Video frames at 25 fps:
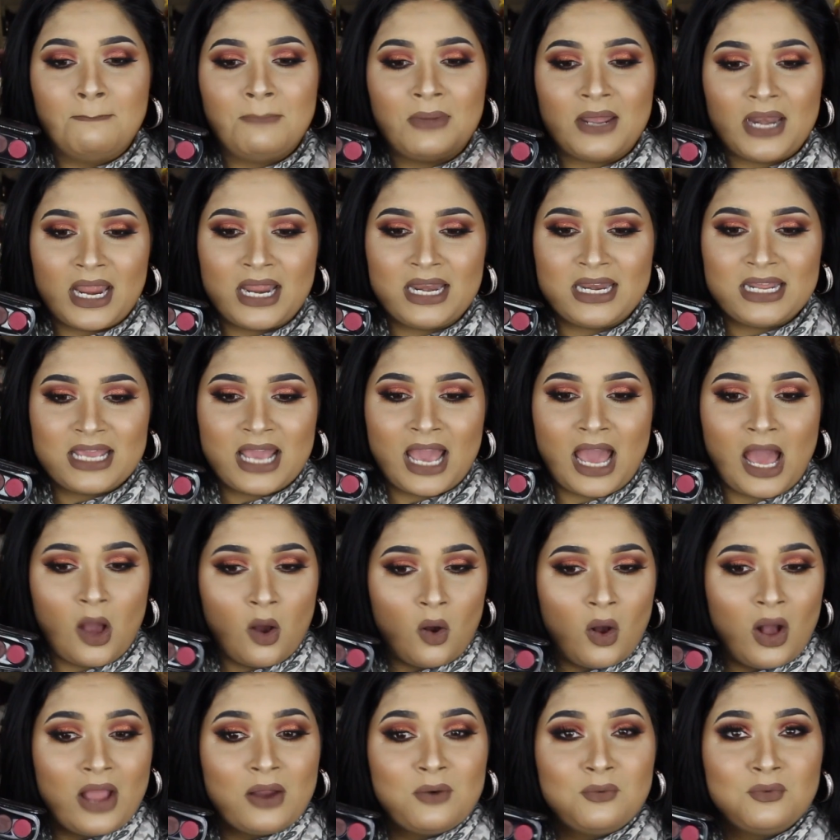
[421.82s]
But
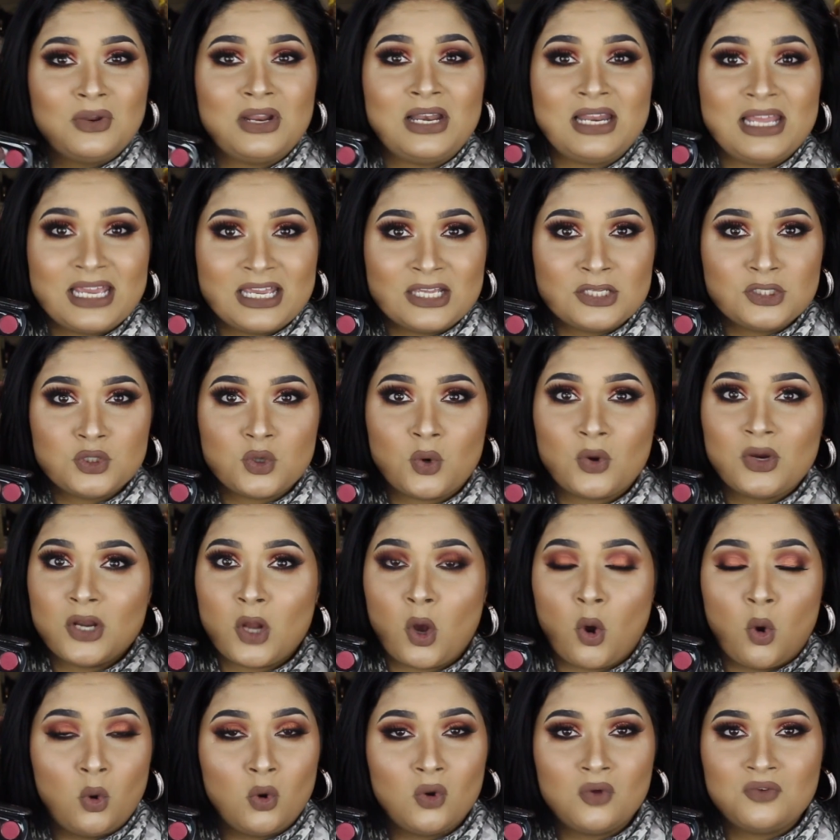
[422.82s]
anyhow, I really enjoyed
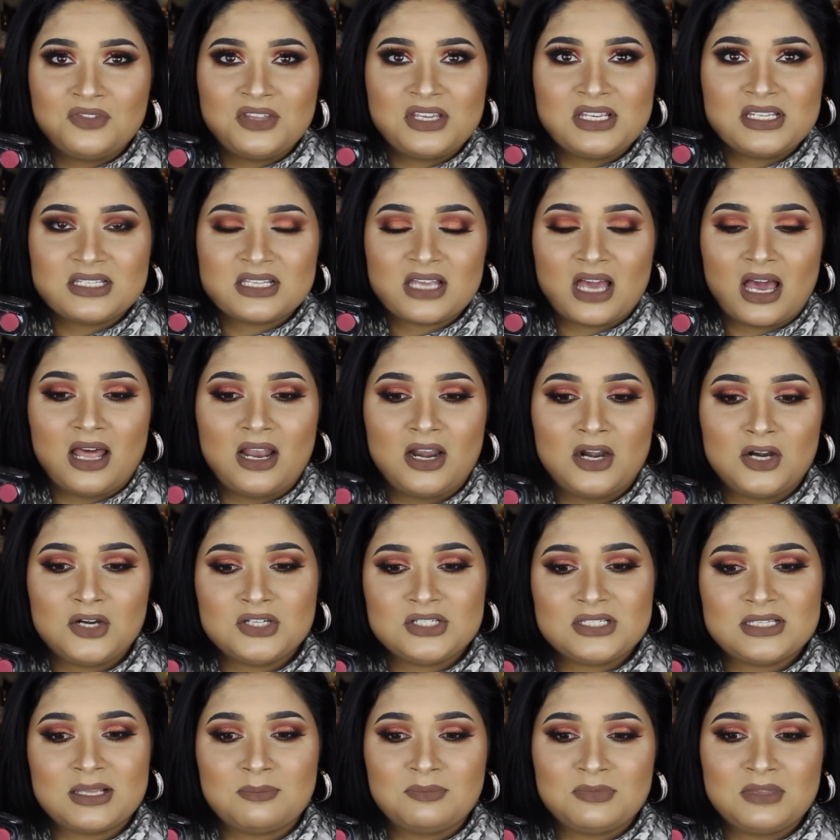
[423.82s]
all of these
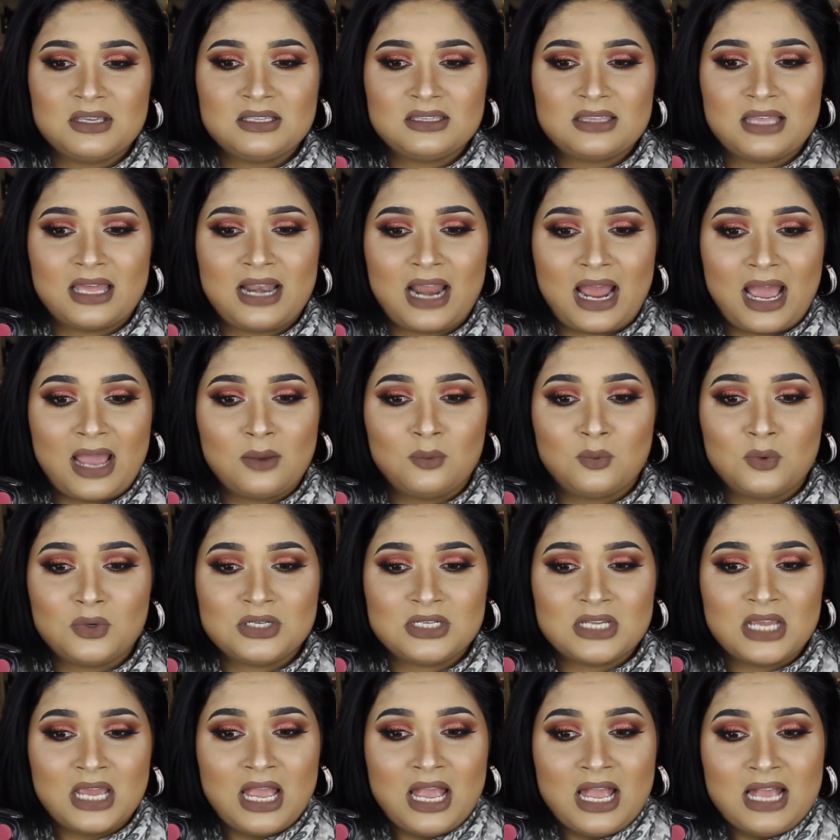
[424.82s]
colors, something that I
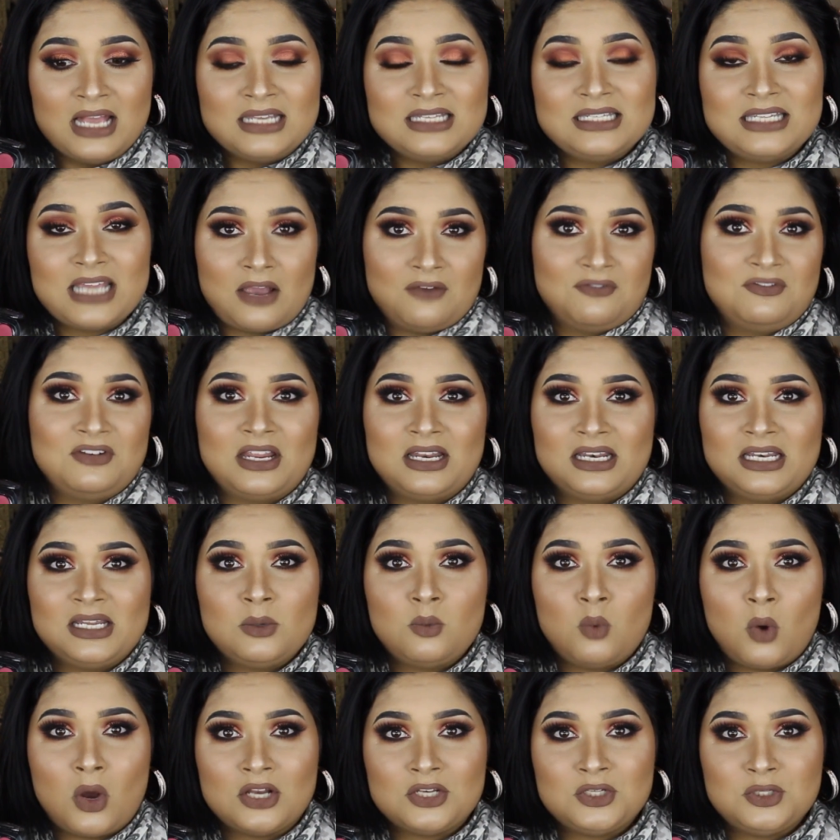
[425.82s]
would definitely
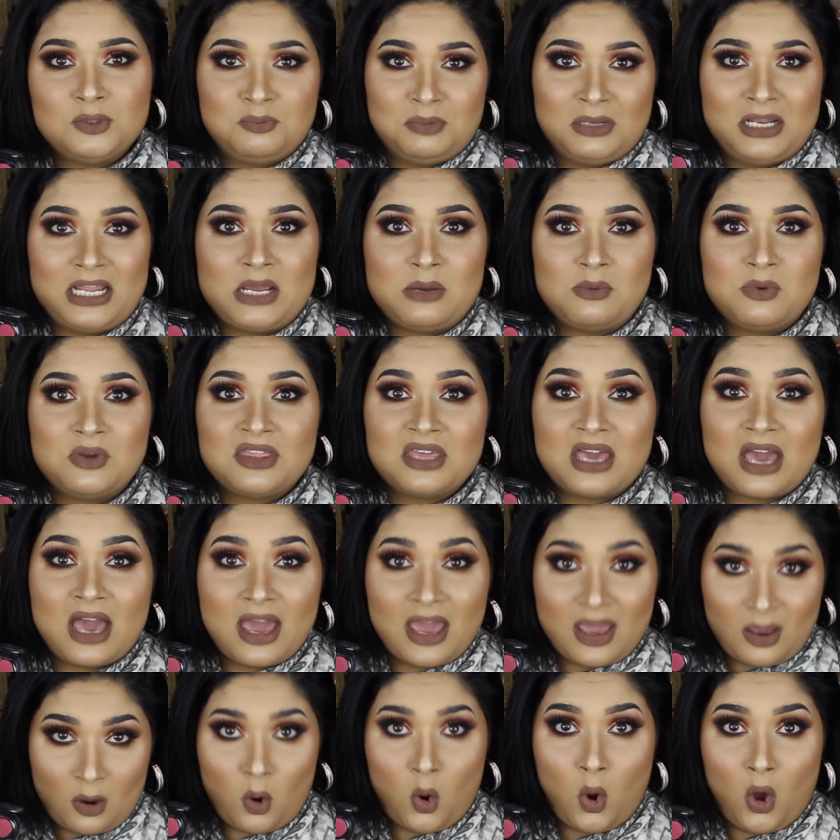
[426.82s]
want to play with
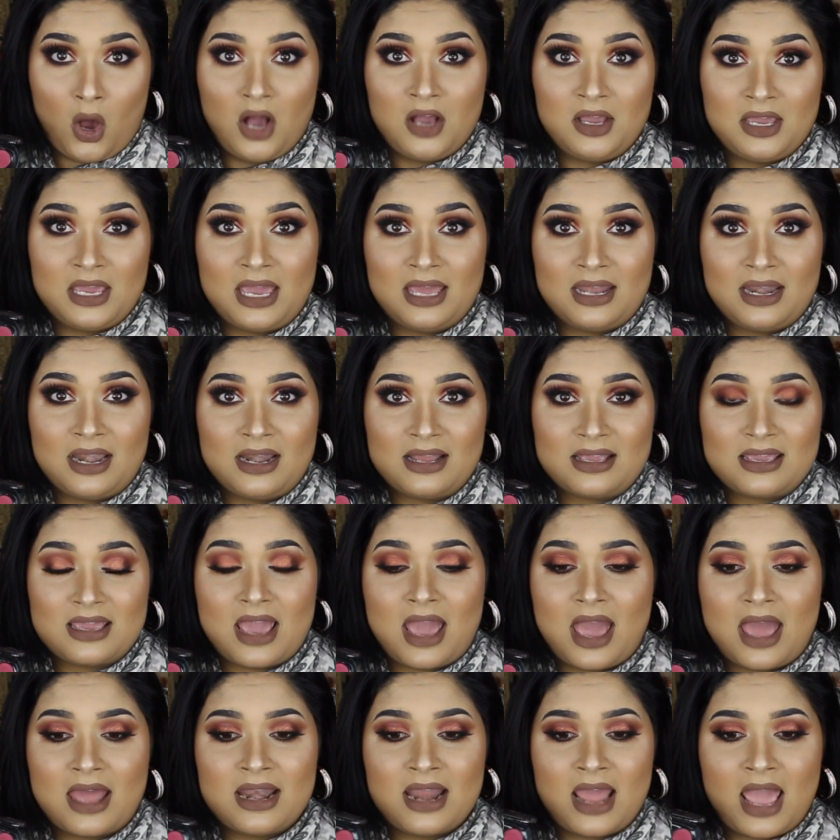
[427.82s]
again and
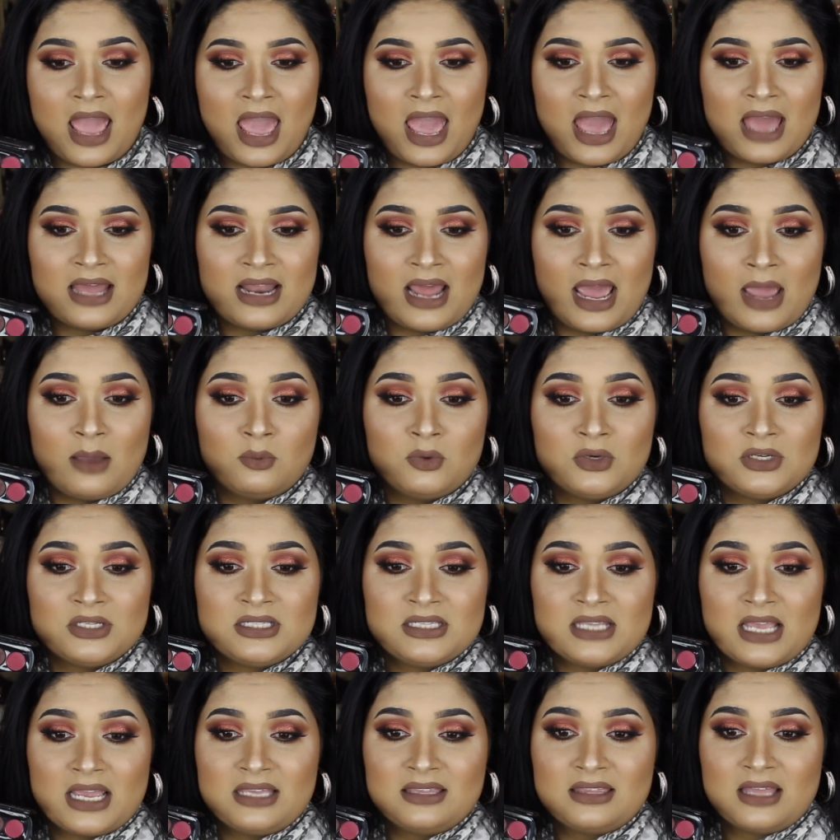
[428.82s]
again, and I would
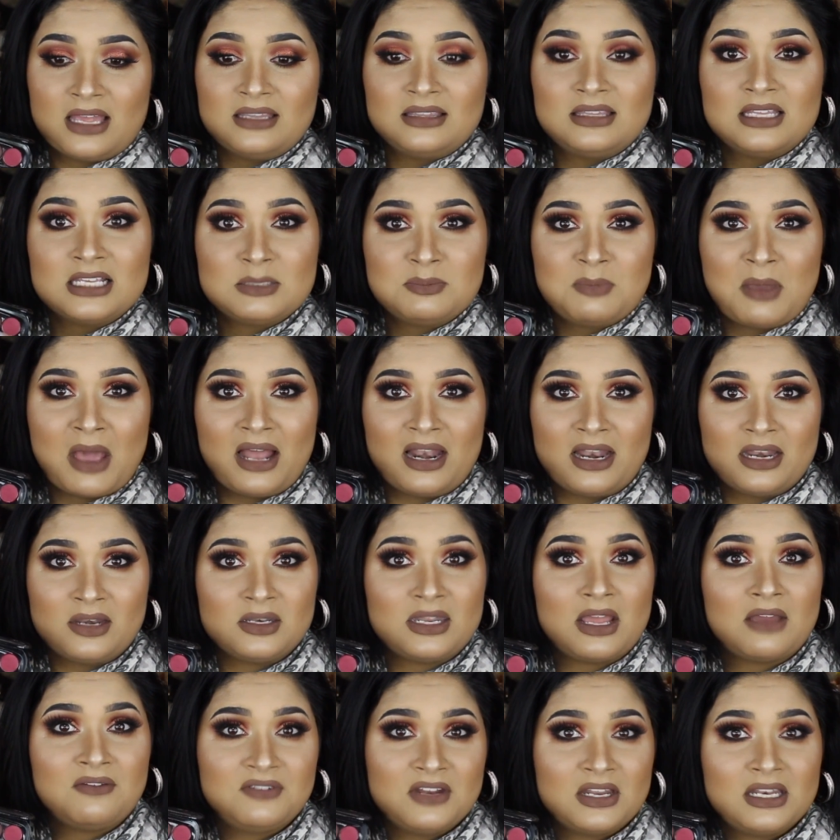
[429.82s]
say that this palette
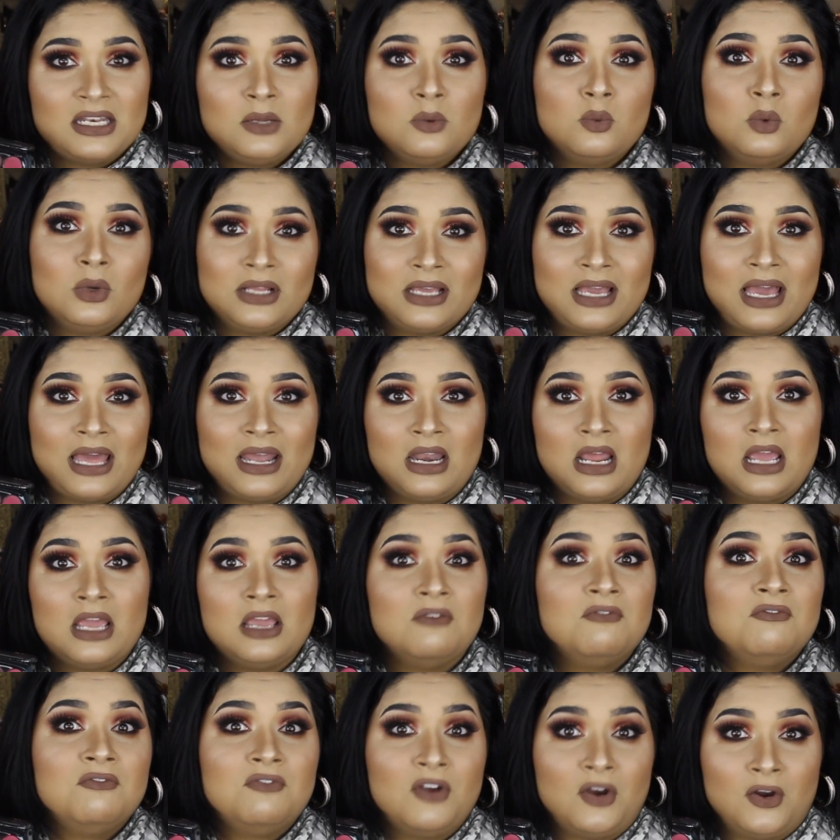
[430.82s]
definitely will get
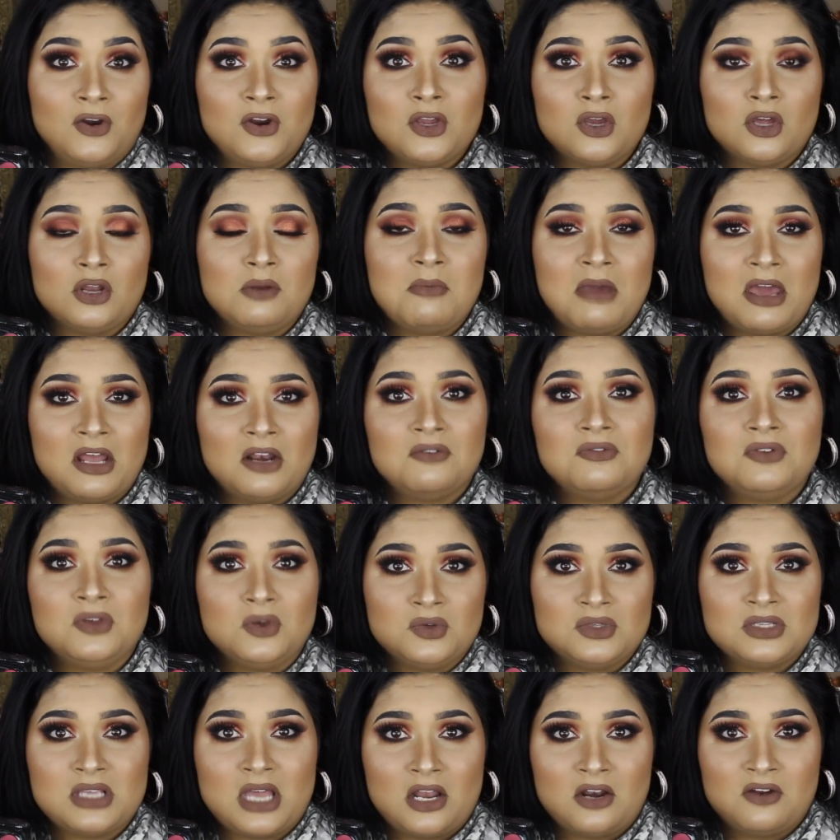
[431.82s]
a very good amount of
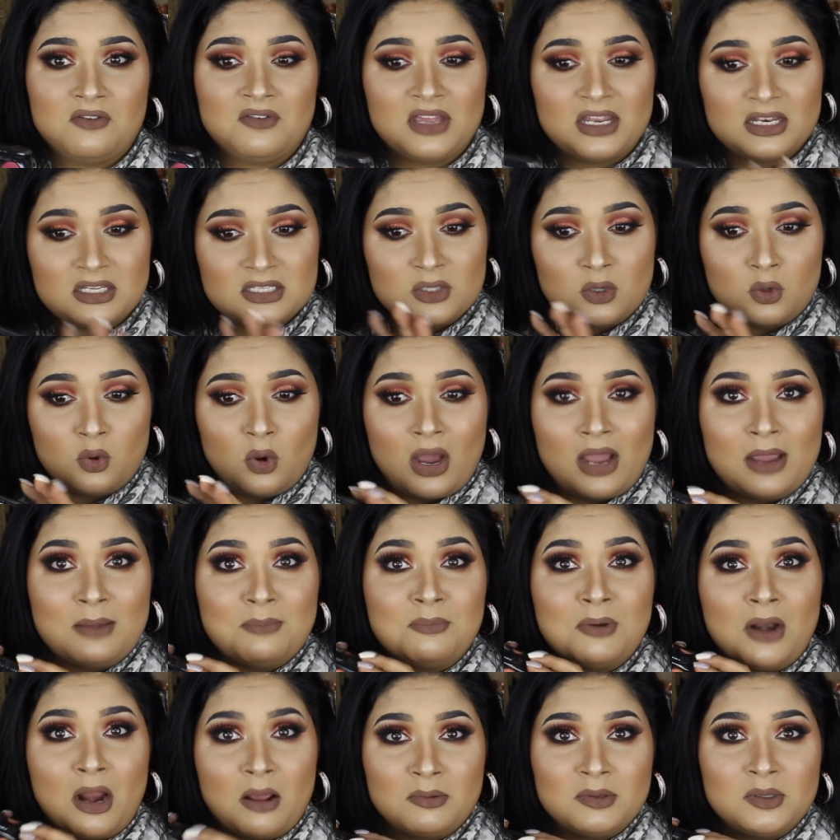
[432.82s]
use out of it. So I
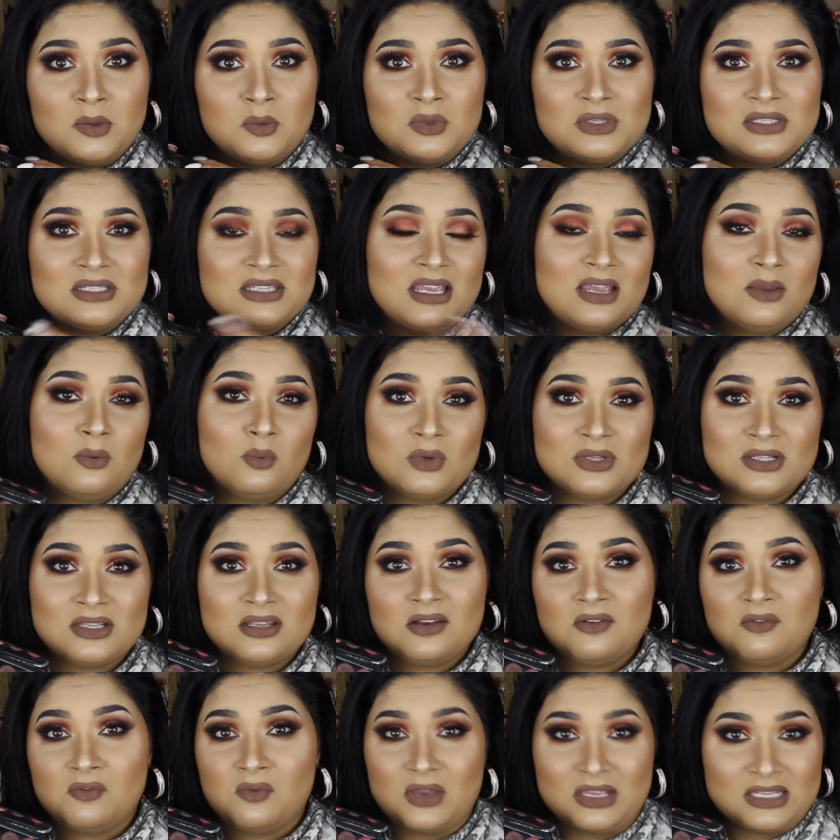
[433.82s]
probably would say it
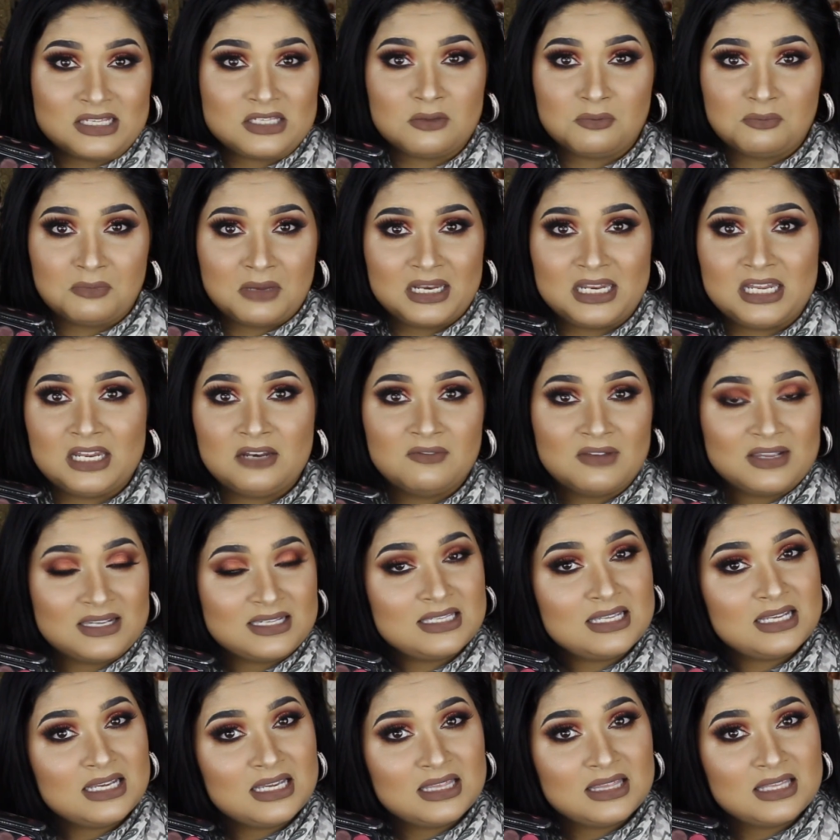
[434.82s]
wasn't a waste of money
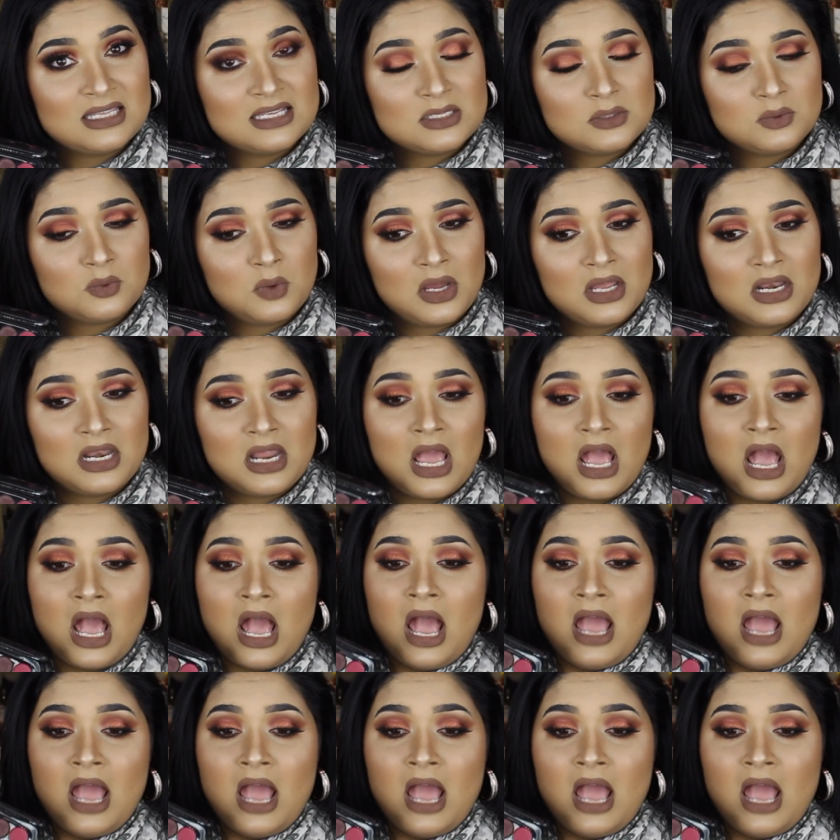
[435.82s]
investing in this one.